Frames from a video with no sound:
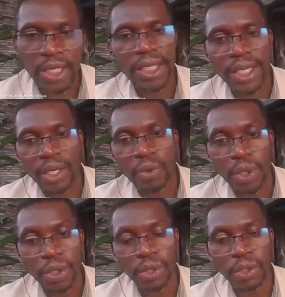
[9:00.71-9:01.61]
And the key
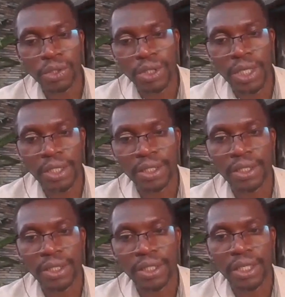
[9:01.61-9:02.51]
questions
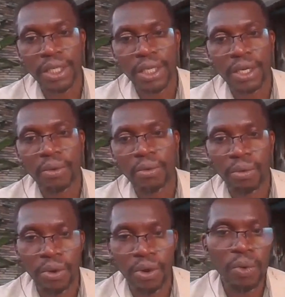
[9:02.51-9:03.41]
that
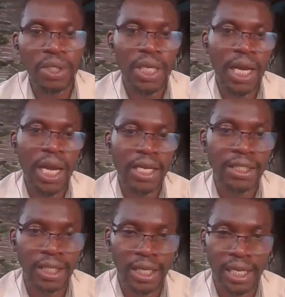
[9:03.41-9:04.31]
we'll always
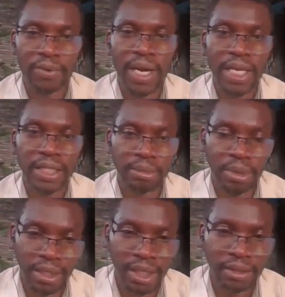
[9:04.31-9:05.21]
ask, and I will
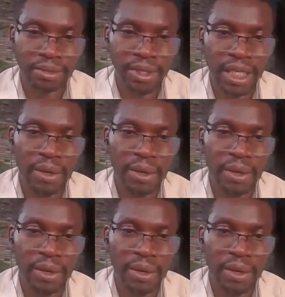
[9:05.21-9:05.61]
ask myself,